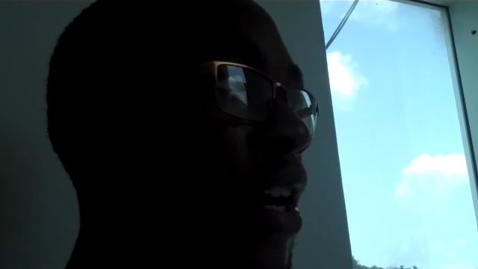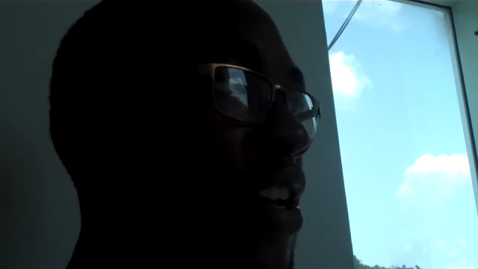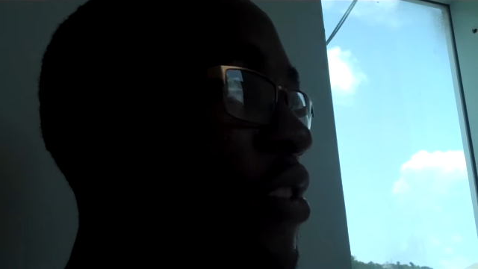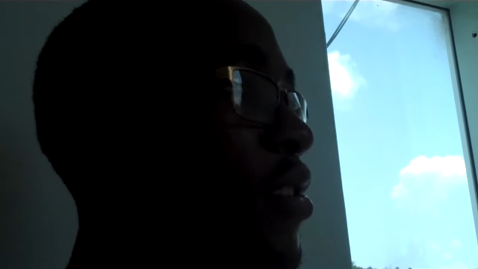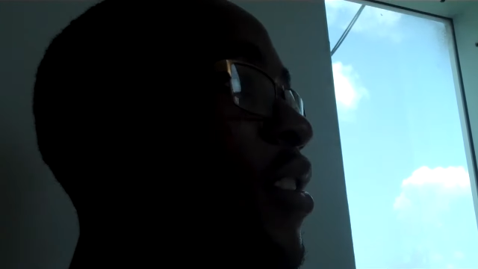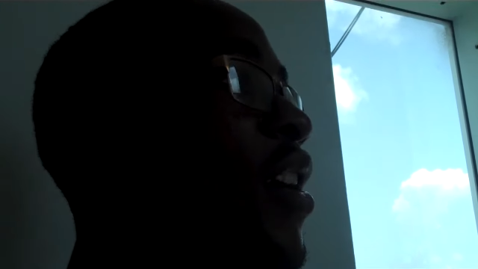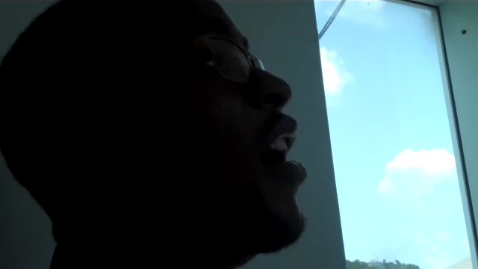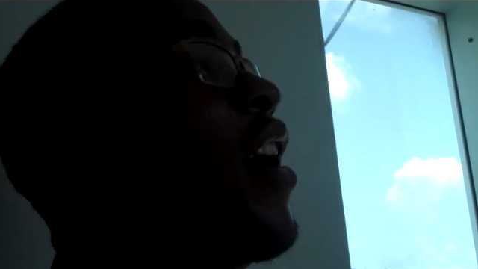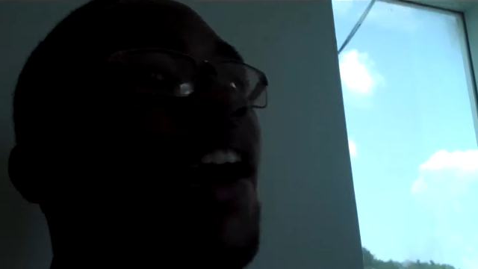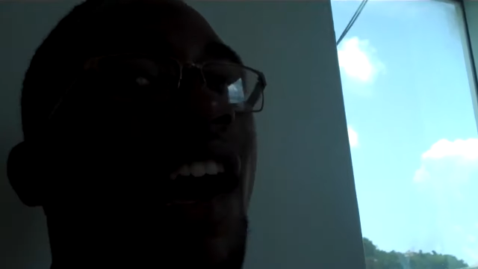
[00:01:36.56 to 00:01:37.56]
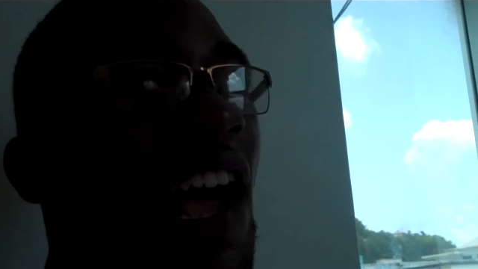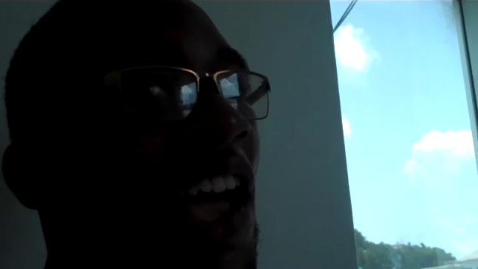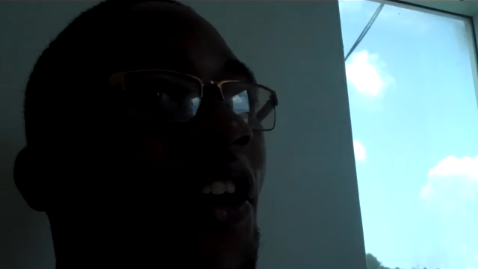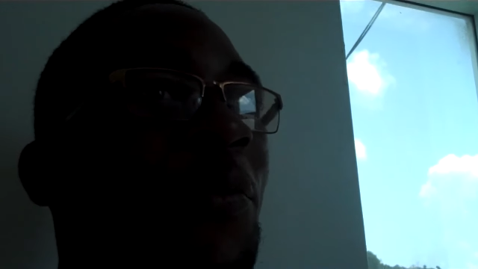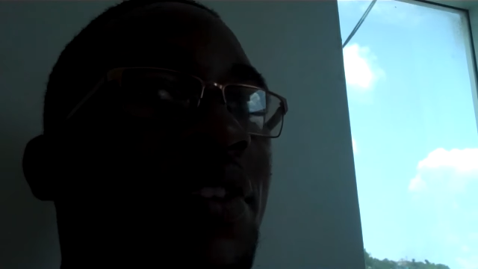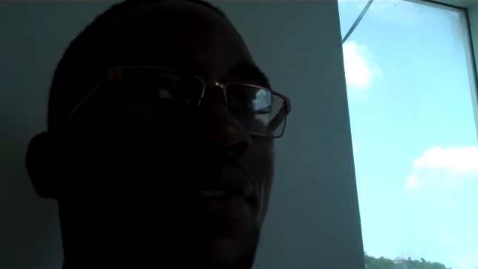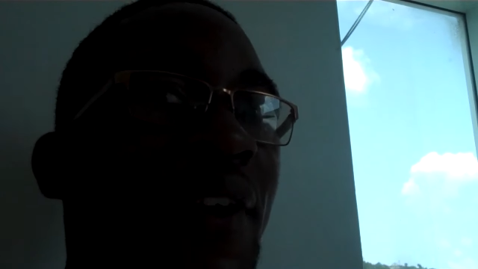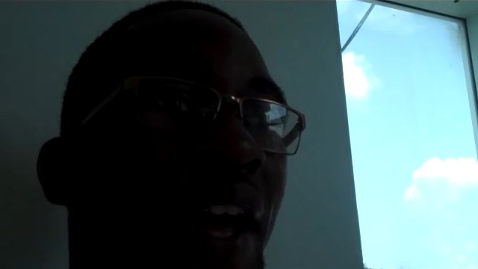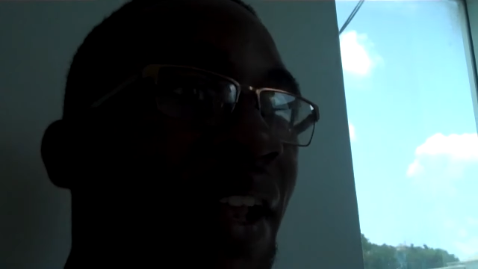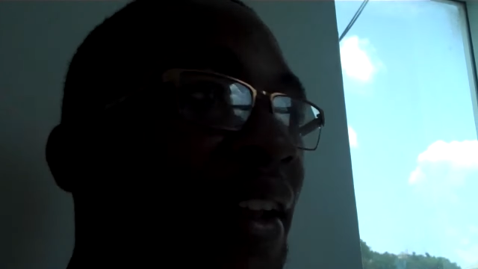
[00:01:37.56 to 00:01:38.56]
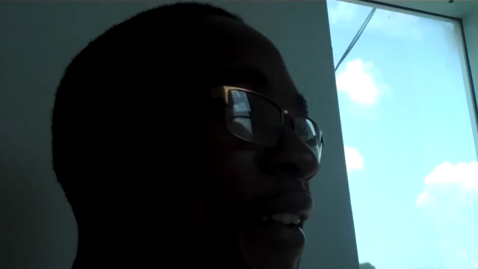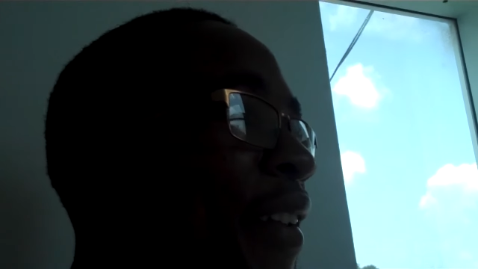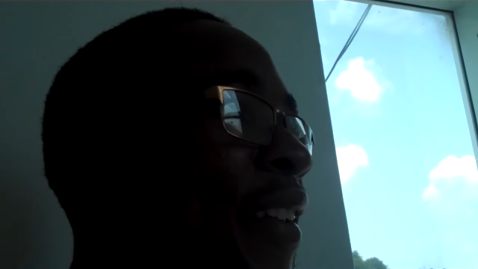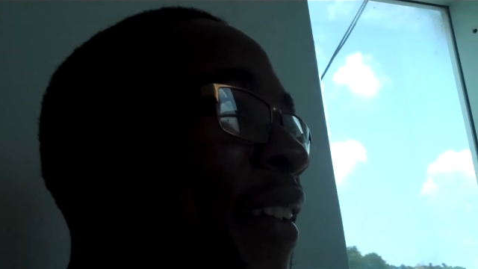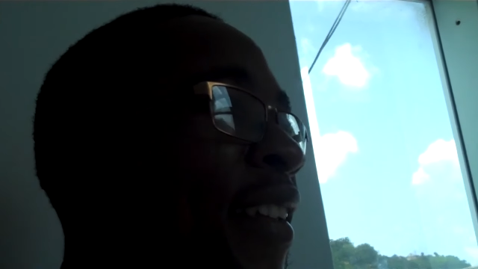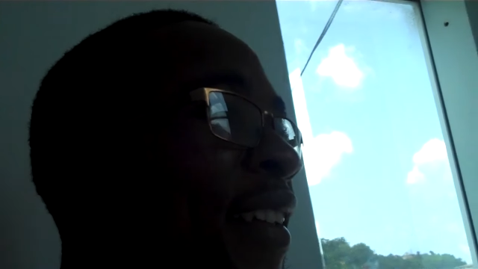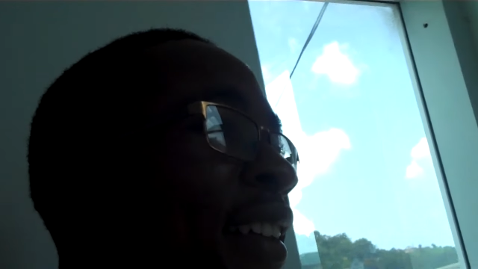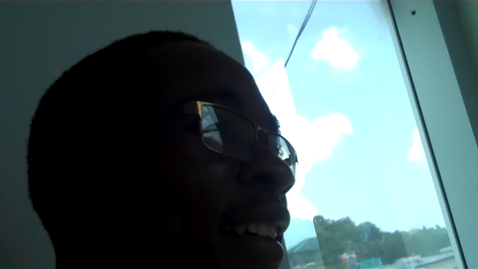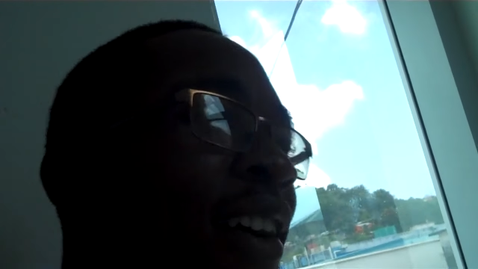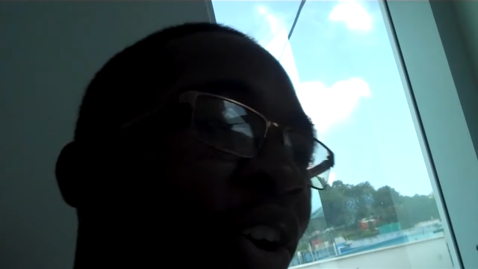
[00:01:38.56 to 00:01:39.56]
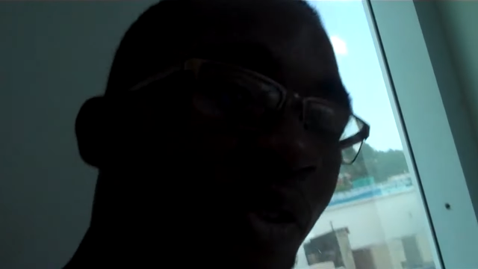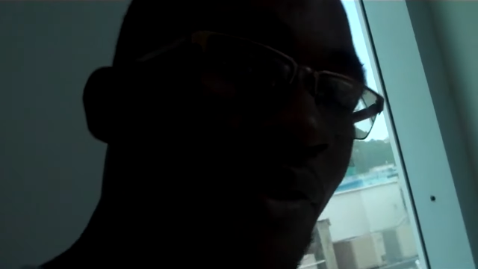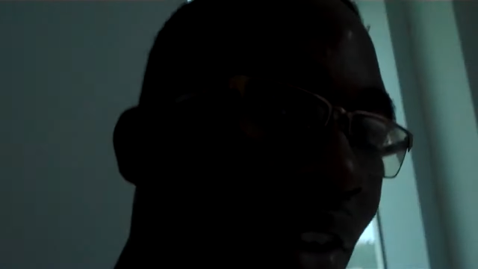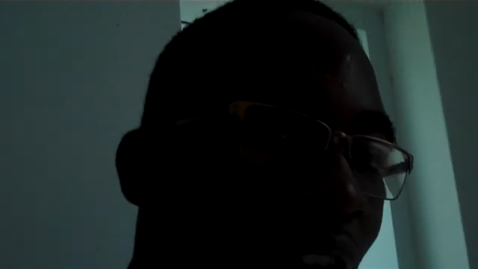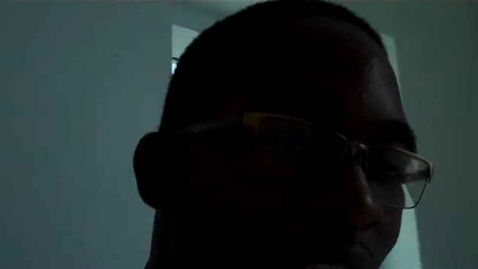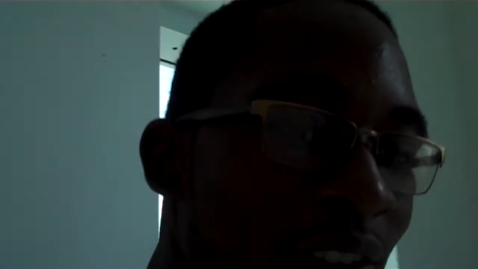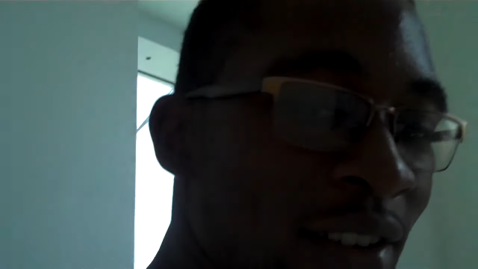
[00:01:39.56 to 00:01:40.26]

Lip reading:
[unreadable: no face in view]